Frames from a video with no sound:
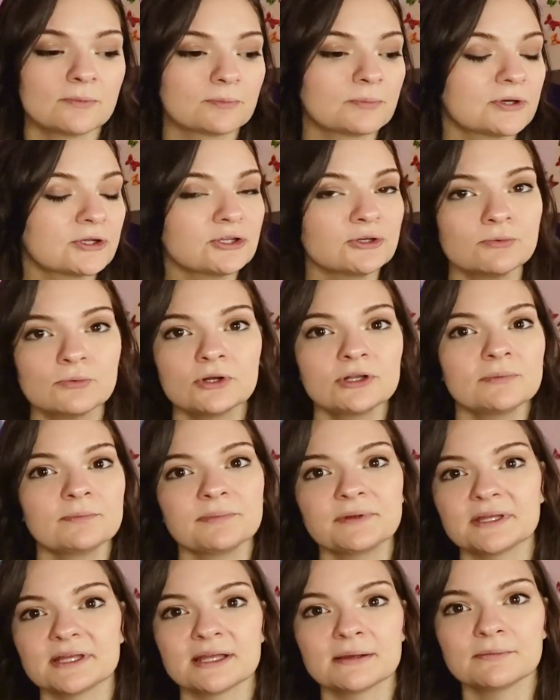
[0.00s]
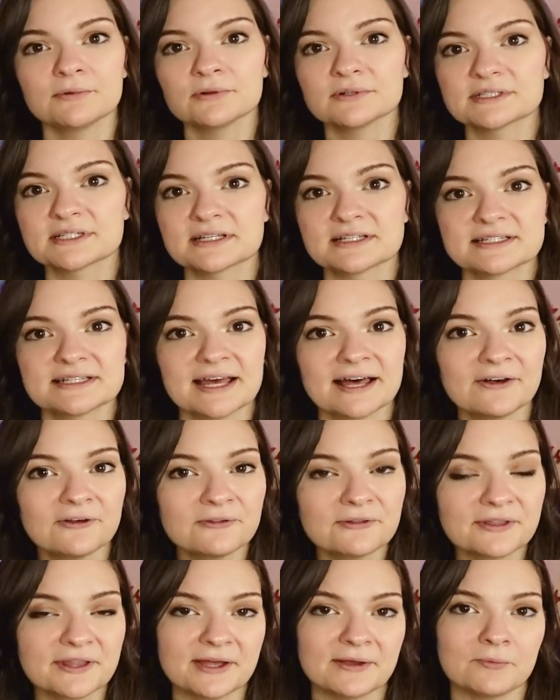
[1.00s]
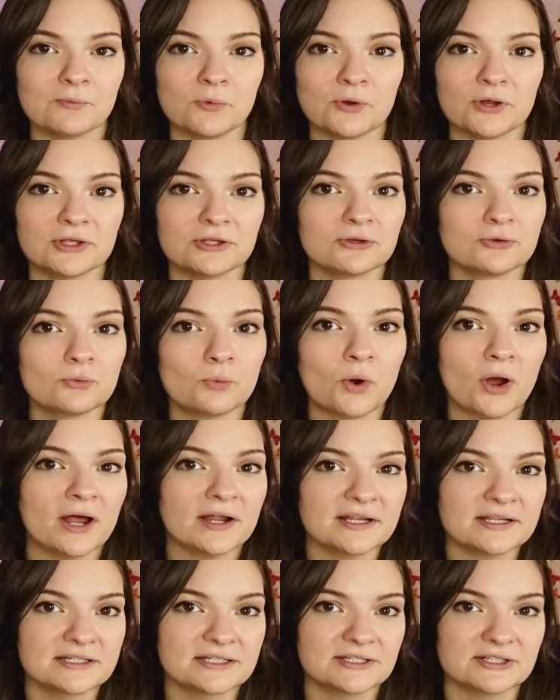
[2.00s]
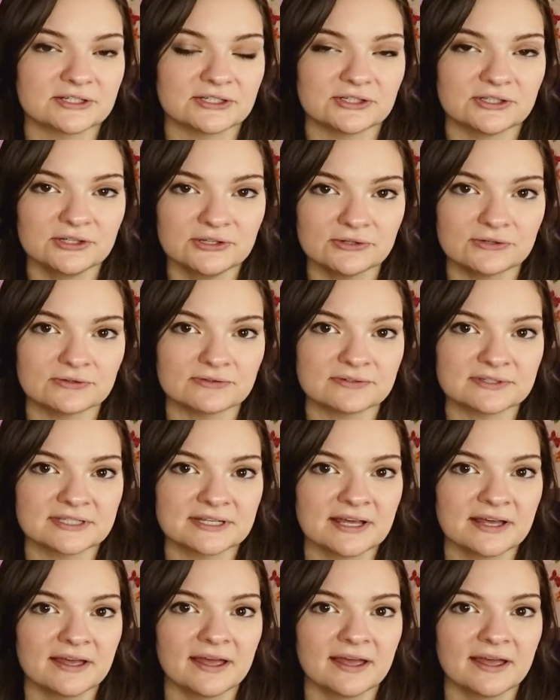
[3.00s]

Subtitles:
But you wouldn't be able to tell them what you wanted to use